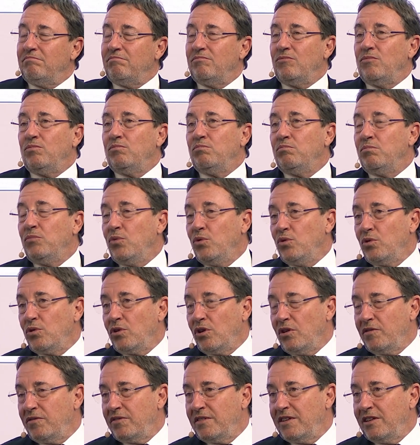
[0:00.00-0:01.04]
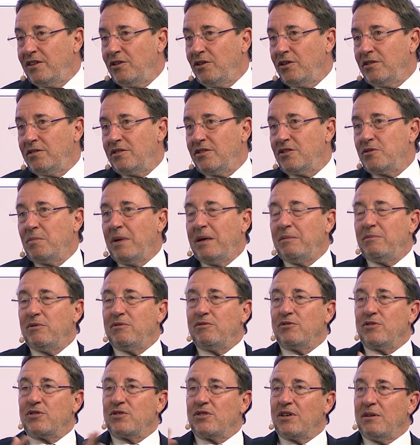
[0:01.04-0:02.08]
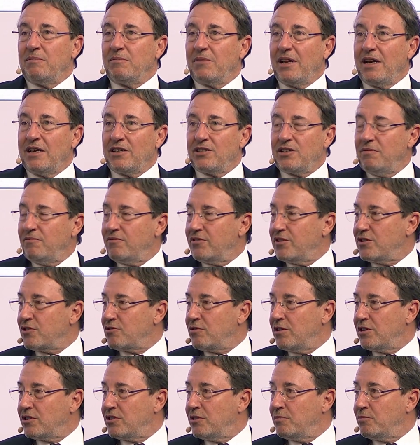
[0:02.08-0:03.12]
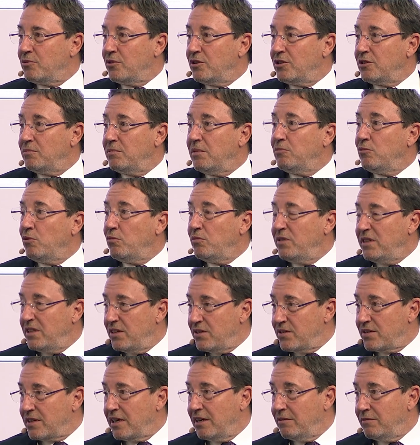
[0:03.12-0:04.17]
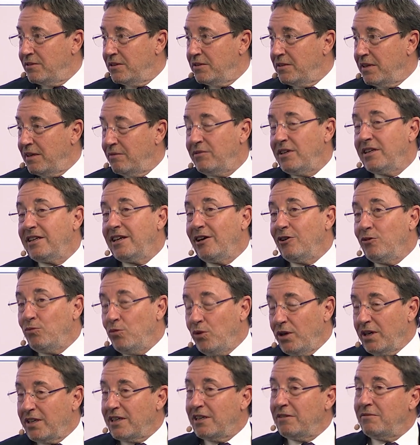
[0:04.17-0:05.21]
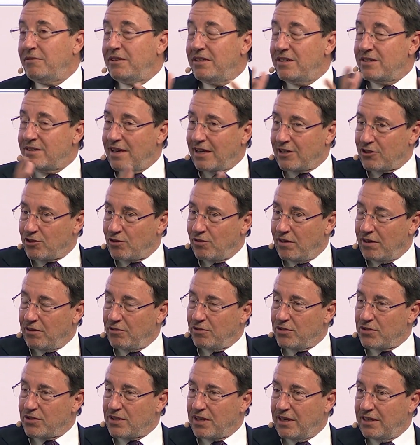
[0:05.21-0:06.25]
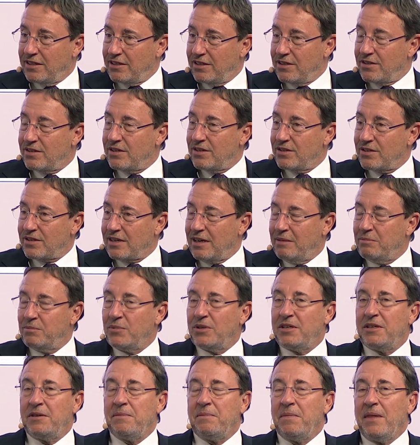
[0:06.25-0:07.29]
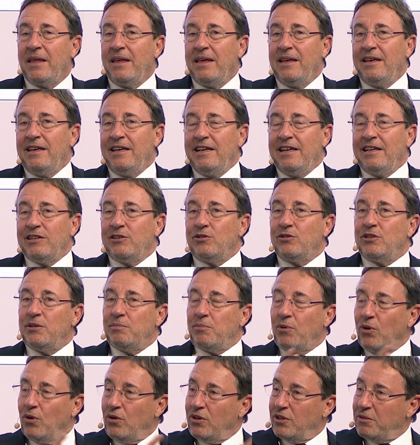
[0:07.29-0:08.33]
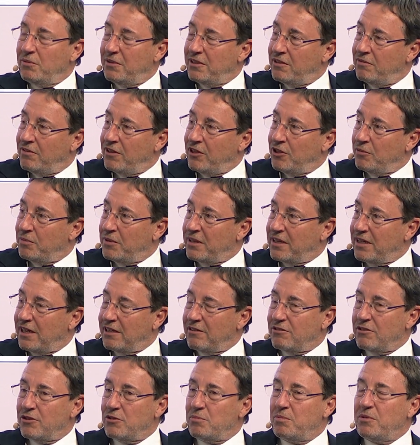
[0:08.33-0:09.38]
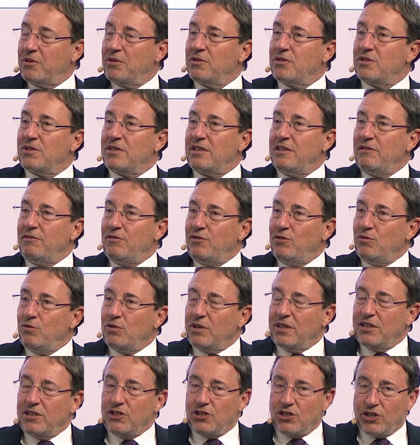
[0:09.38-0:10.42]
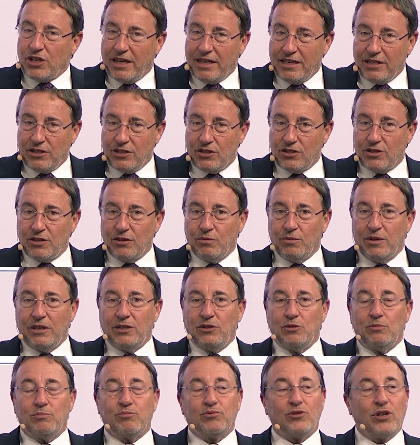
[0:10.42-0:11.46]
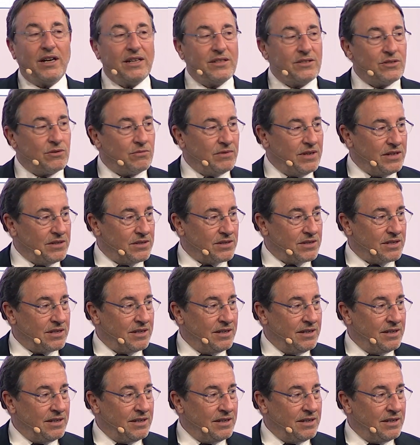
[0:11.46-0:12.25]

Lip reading: more often than not, this might be for some large infrastructure project, but what we discovered, and we are now working with these actuarial scientists, this company, to deploy them in developing countries, because if you can change the way you price risk,